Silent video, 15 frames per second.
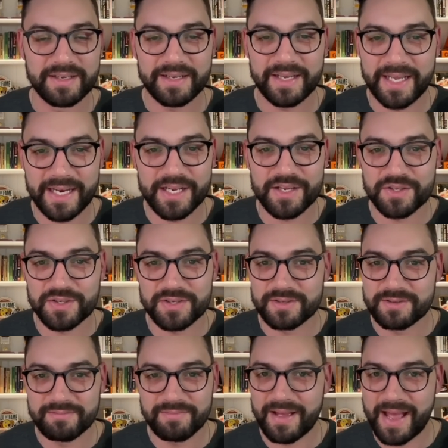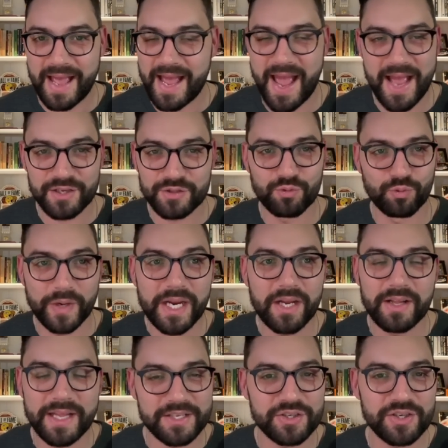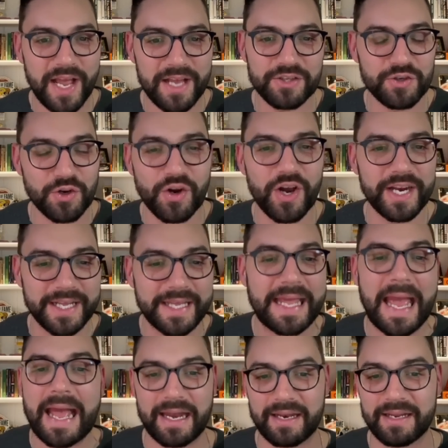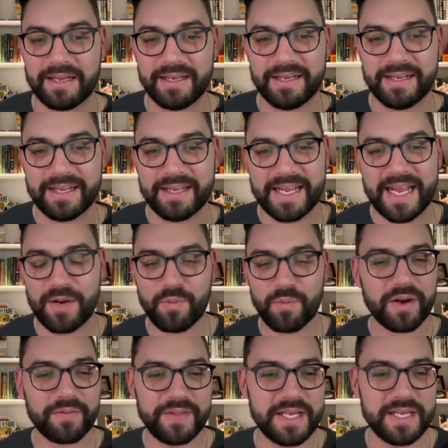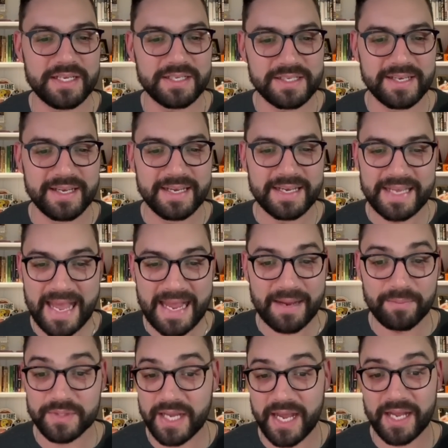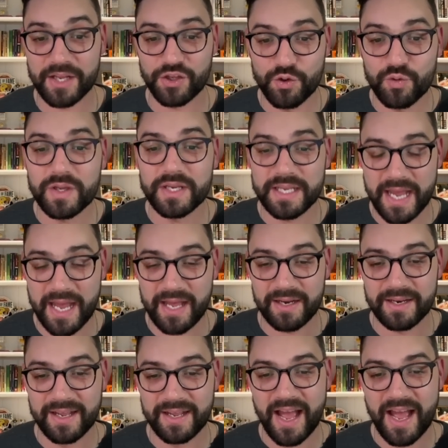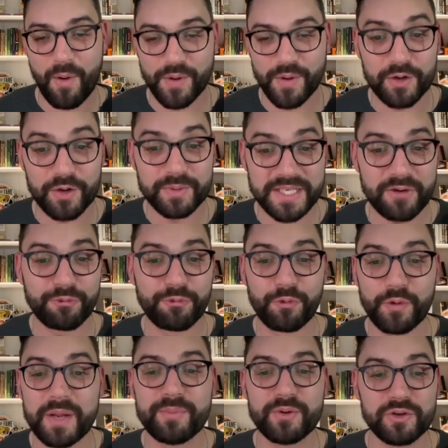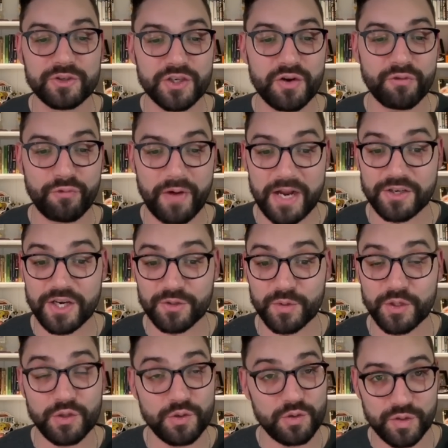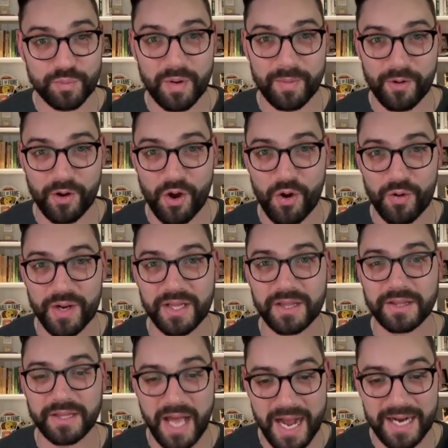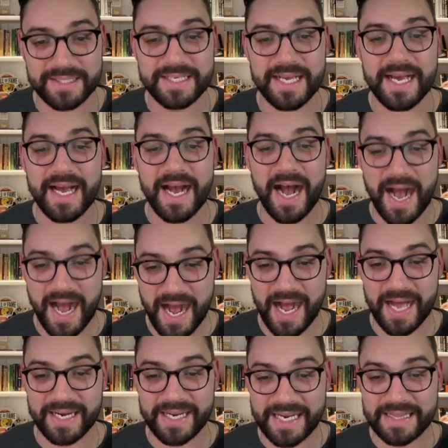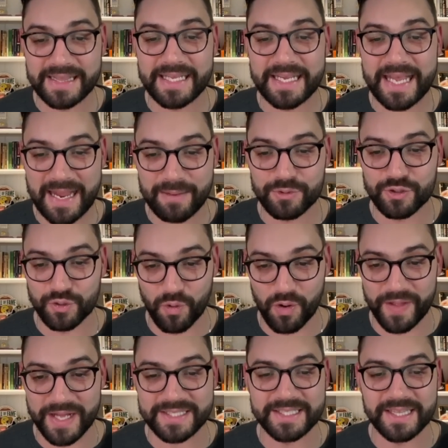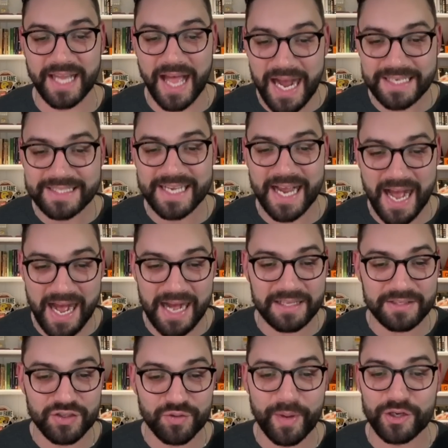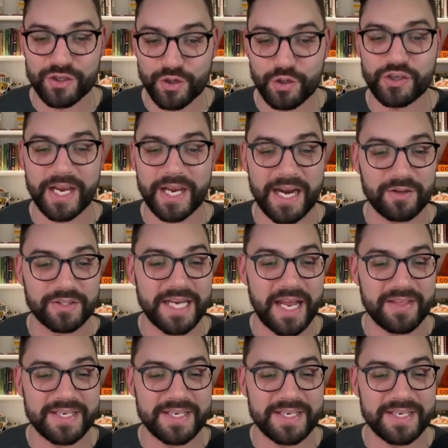It is as real as you're going to get in one of these games. And you can get a 100% free boost to your franchise when you use the promo code LOCKED On in the game store. That's Locked On. So make sure you check it out today.